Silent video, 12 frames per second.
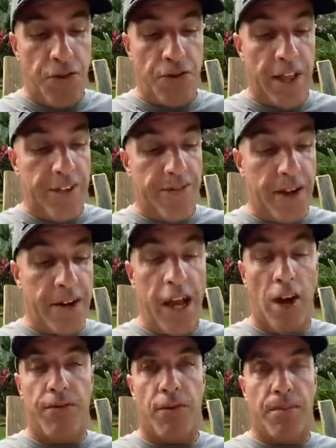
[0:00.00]
so that's very
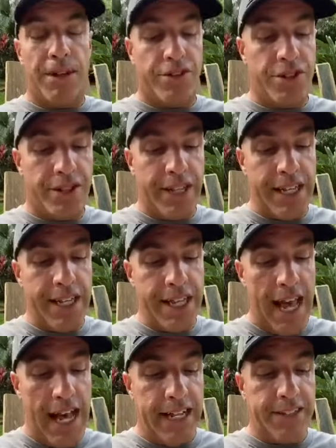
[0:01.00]
helpful. But just
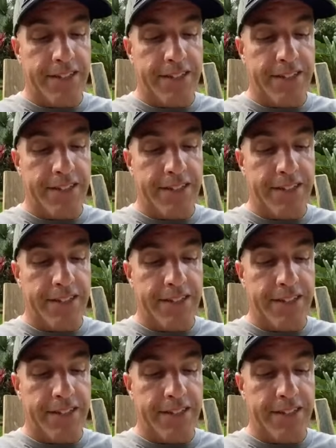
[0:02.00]
in that